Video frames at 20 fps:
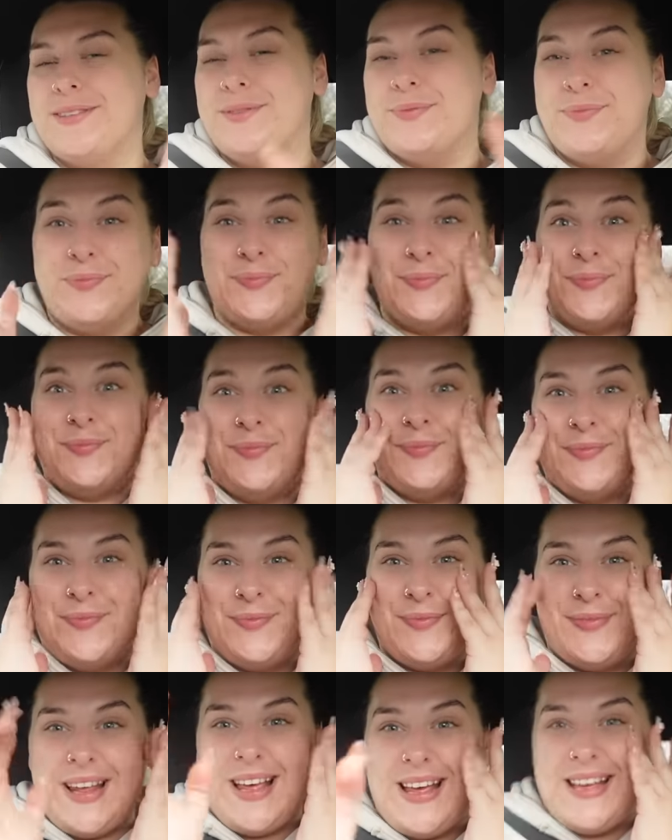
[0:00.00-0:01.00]

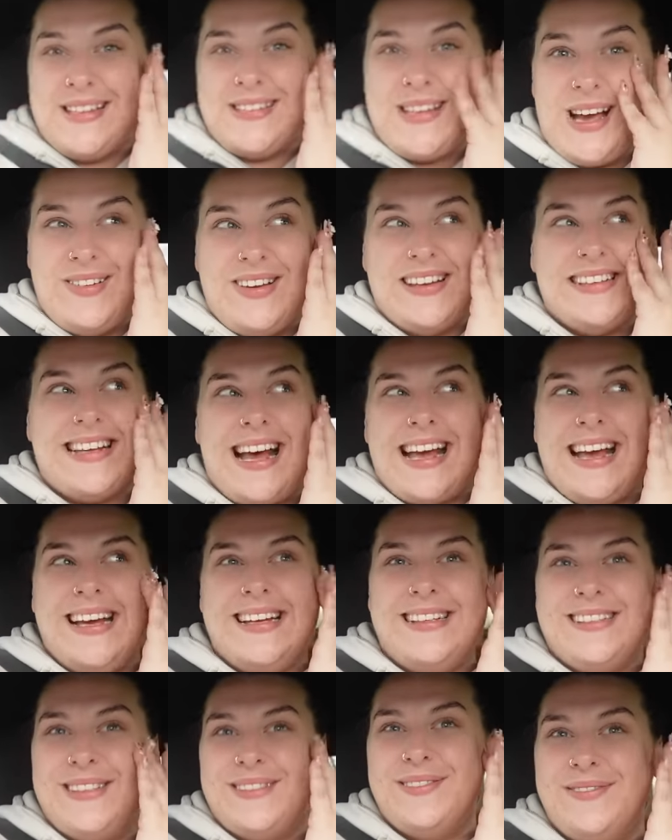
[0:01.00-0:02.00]
So I'm
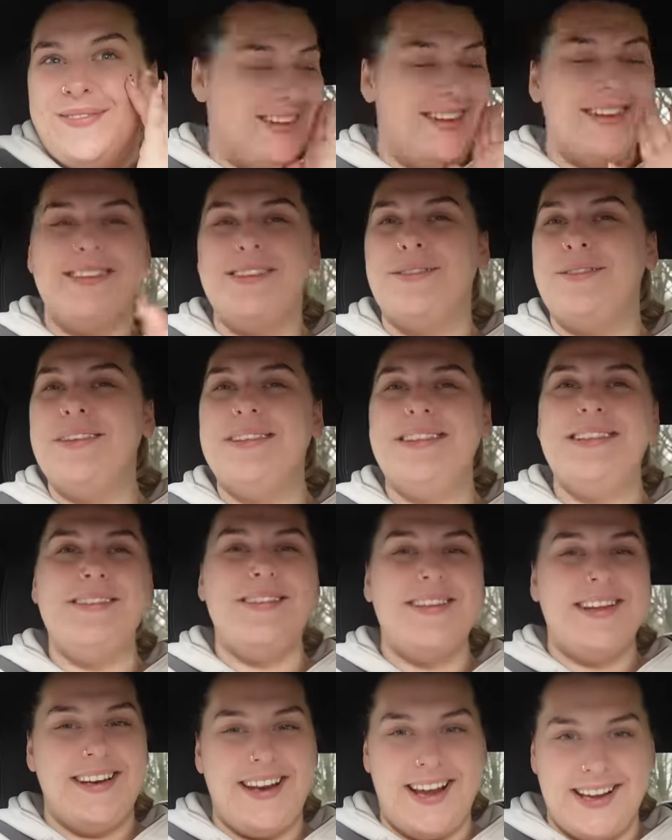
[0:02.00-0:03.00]
excited. So we'll see
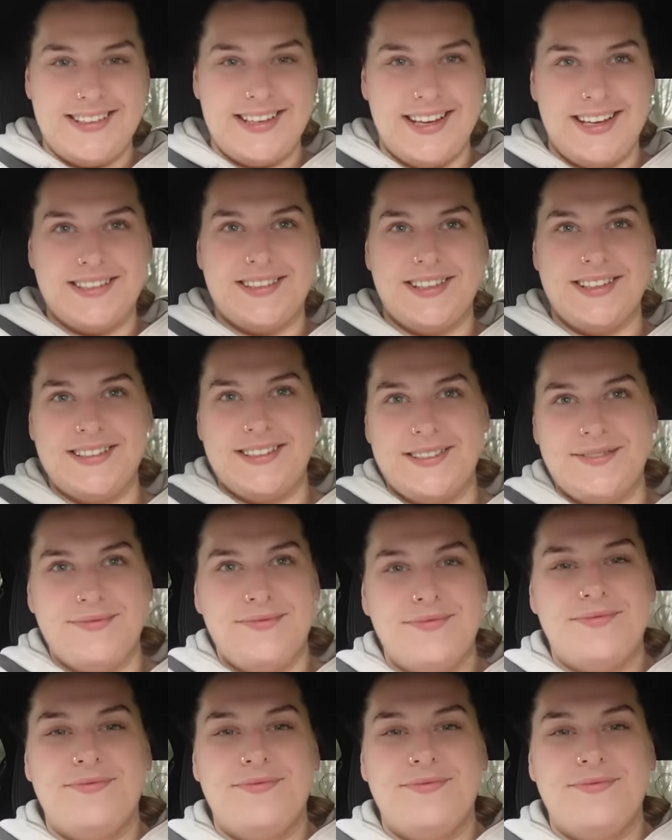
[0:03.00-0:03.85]
where the day takes us.